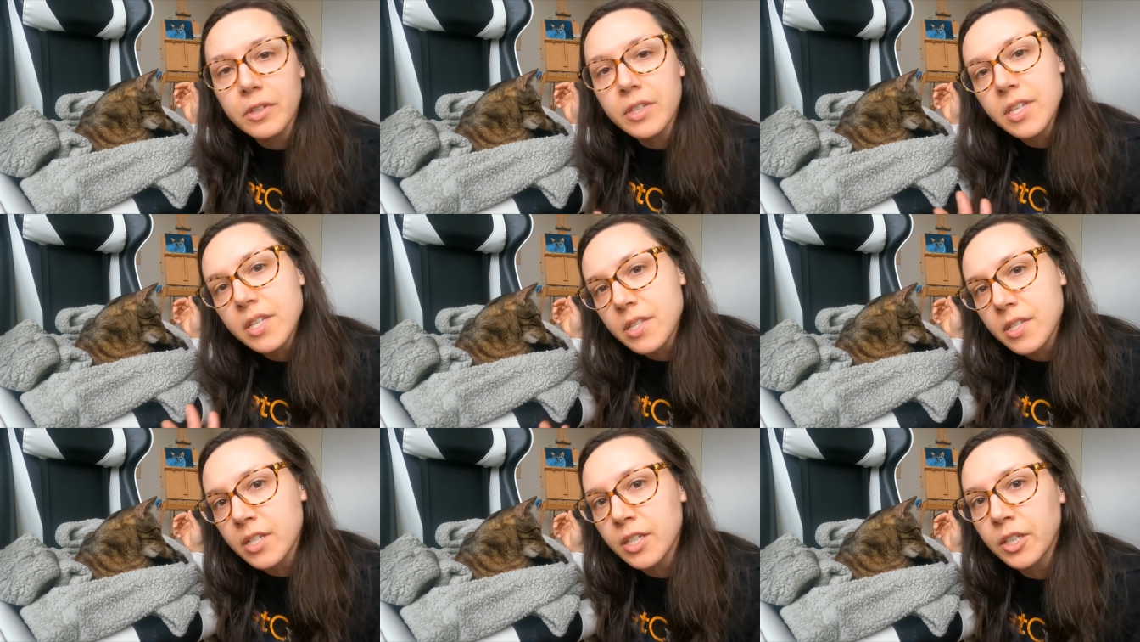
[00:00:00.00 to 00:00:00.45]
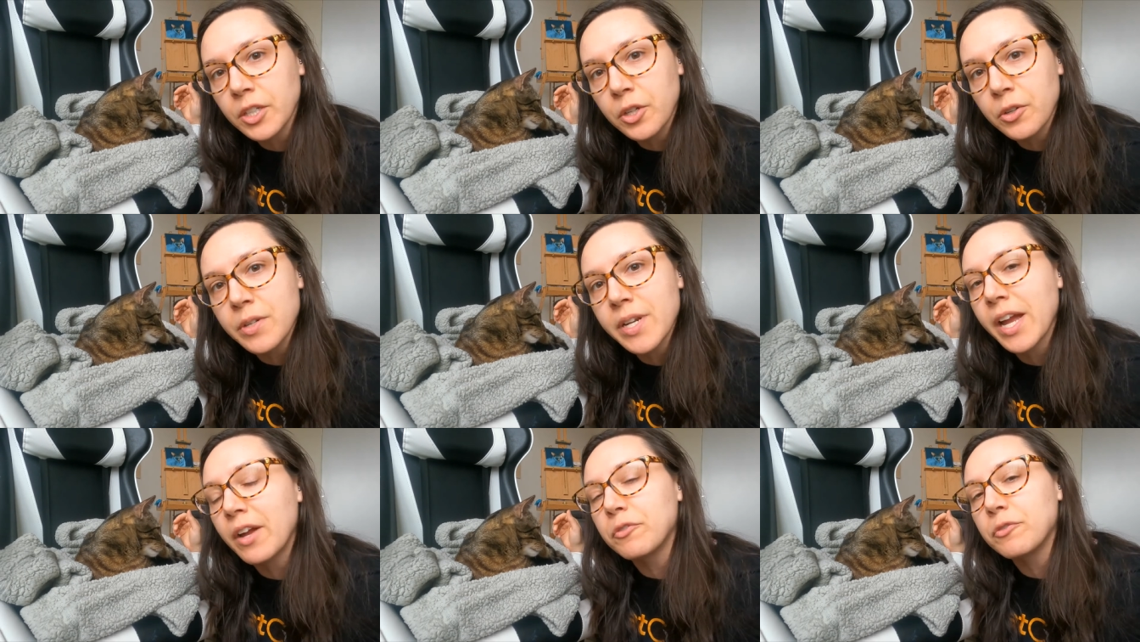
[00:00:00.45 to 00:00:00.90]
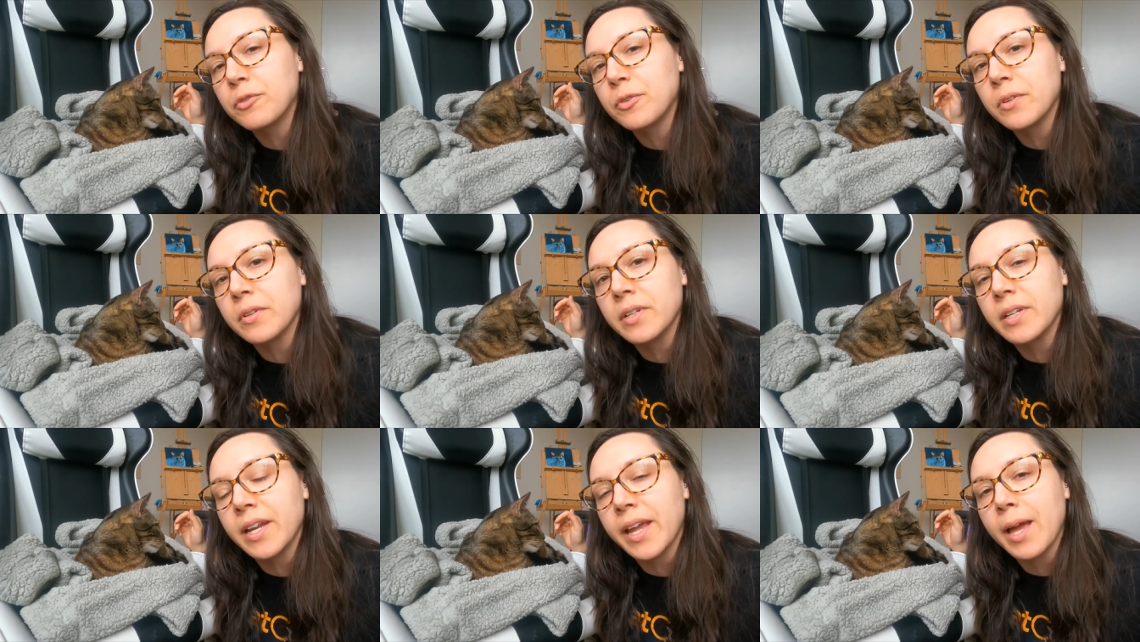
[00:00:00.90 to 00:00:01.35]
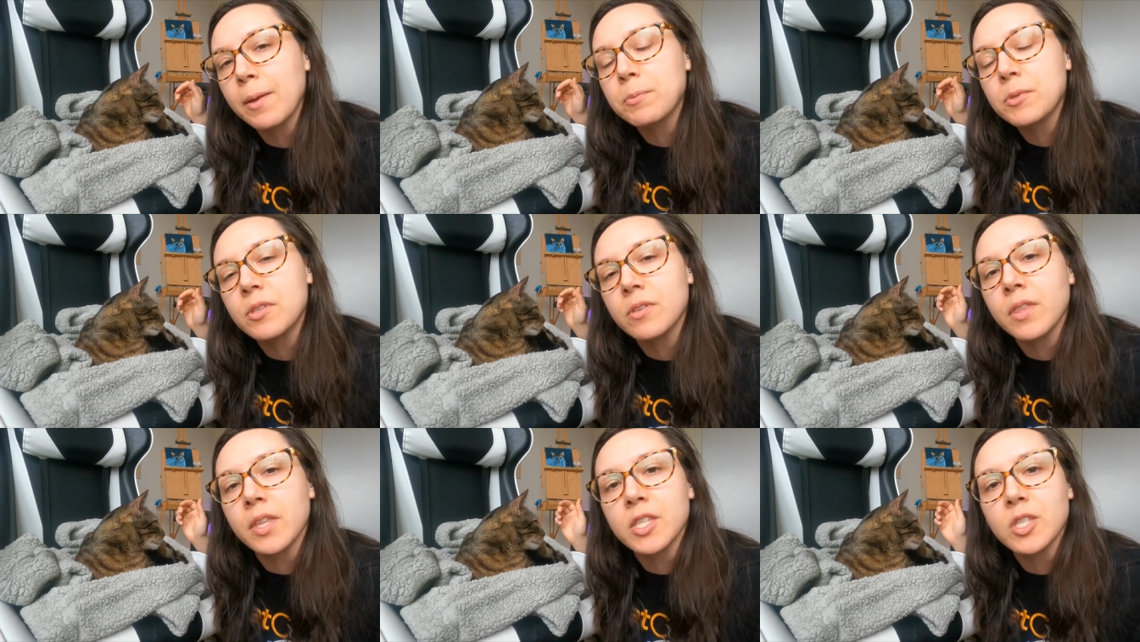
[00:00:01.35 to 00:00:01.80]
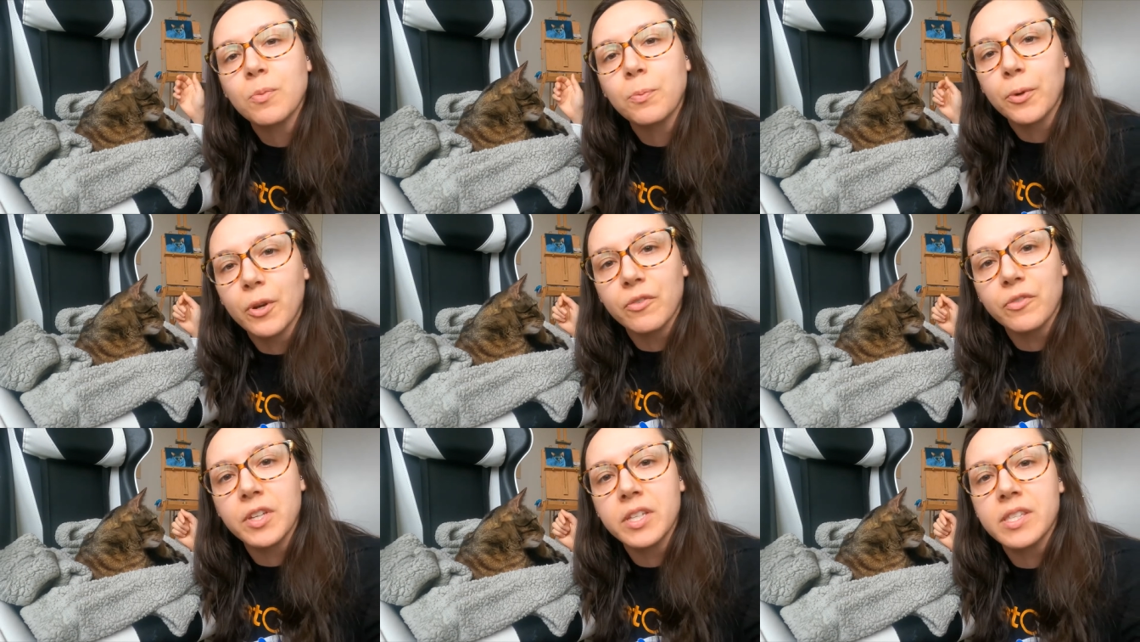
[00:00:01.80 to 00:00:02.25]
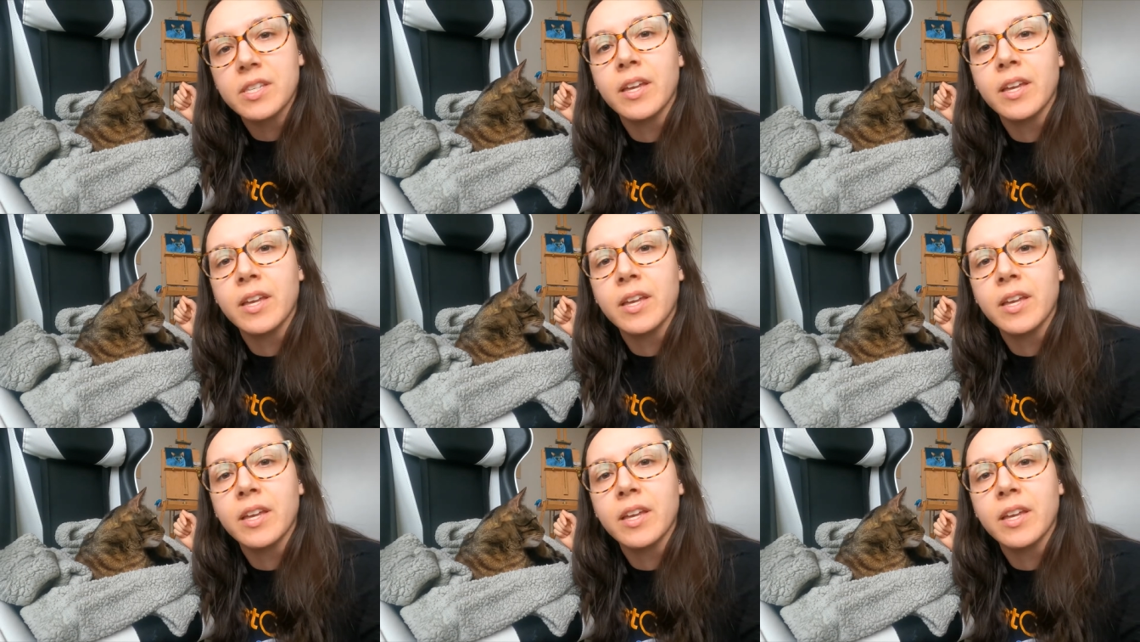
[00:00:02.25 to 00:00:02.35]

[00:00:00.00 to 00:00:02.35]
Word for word: he's gonna go down for a nap, so that's a perfect